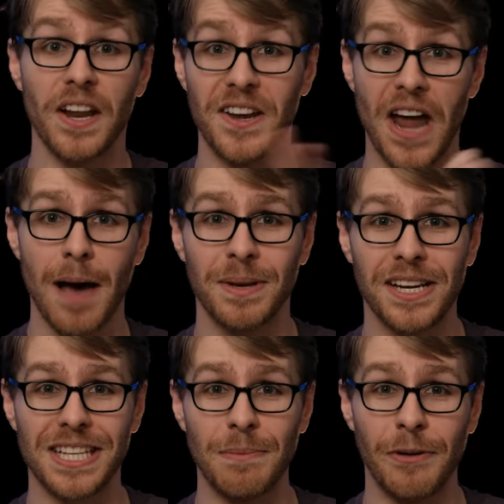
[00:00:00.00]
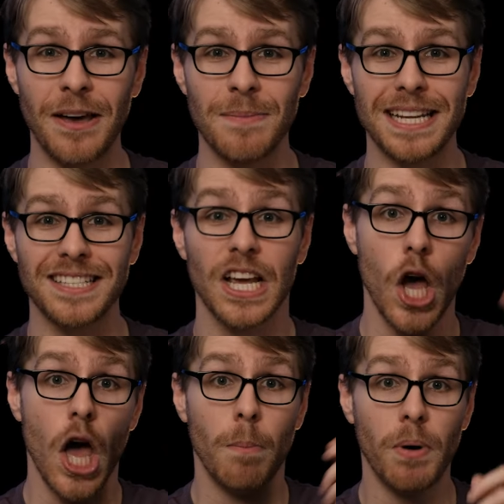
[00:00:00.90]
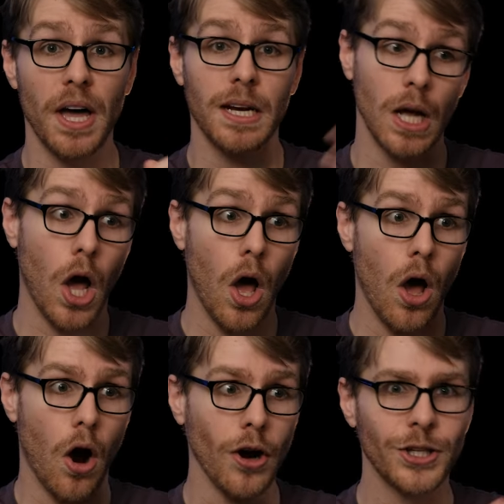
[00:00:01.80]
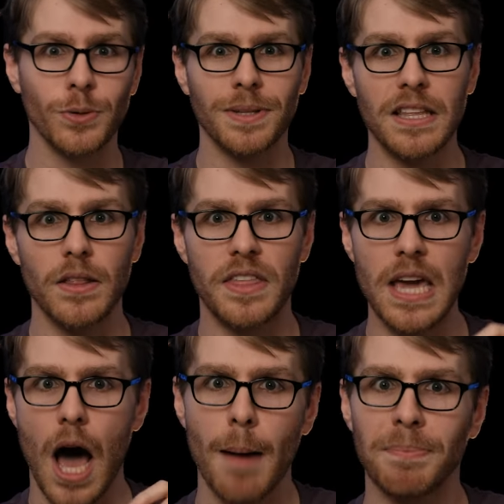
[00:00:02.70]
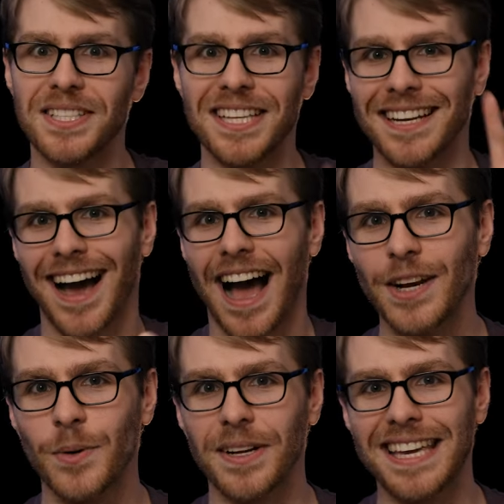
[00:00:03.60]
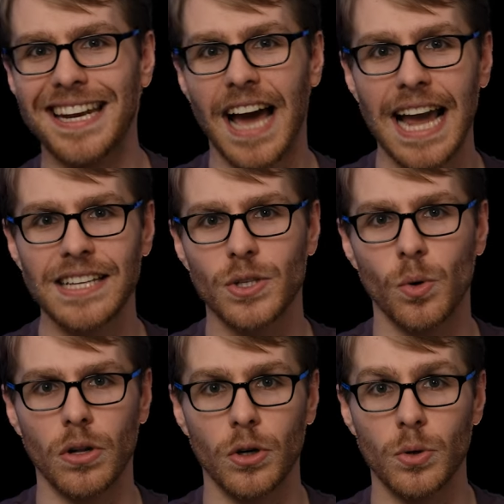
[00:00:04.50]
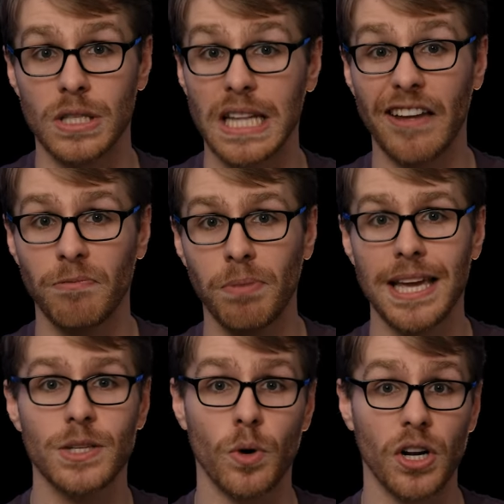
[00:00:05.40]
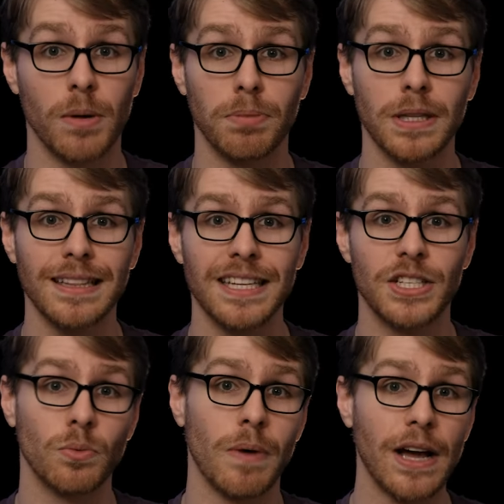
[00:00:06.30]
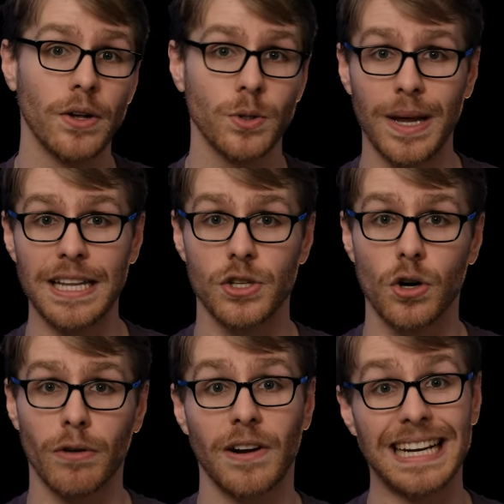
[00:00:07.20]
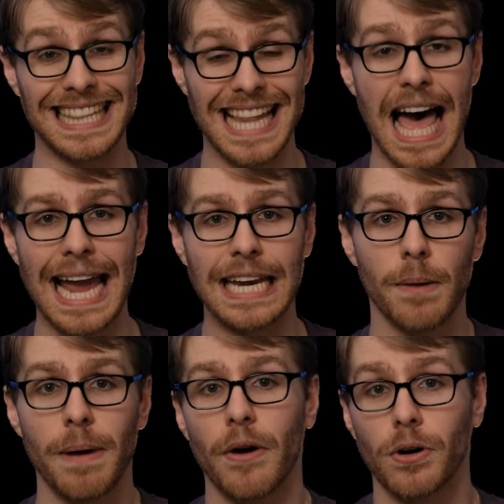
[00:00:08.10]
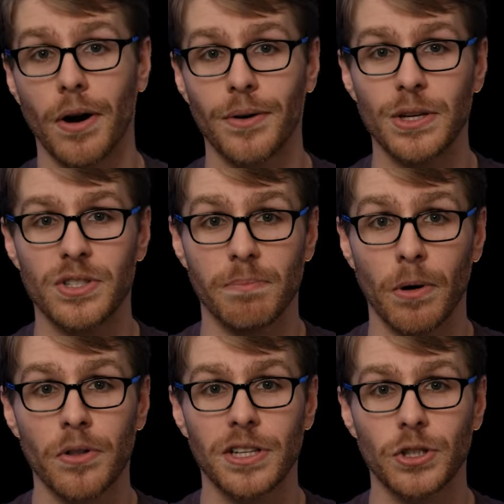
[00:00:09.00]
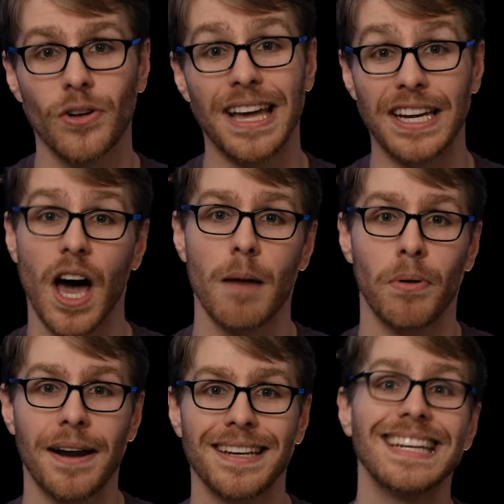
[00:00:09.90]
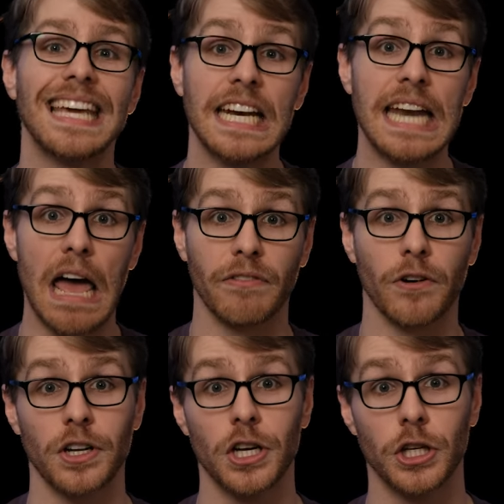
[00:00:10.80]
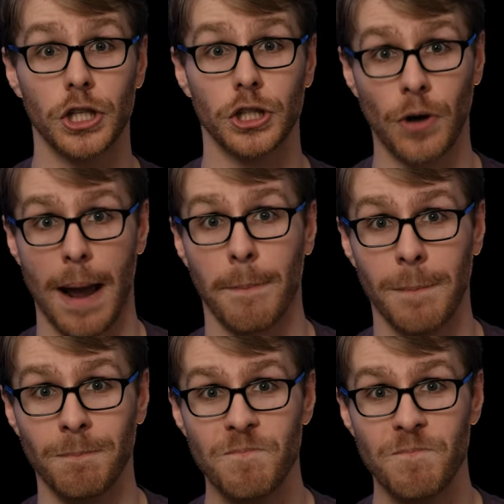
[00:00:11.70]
Not because I'm a feminist, but arguably the opposite. knew a kid in high school whose life plans were completely derailed when his girlfriend lied about her own use of birth control and got pregnant in an effort to trap him.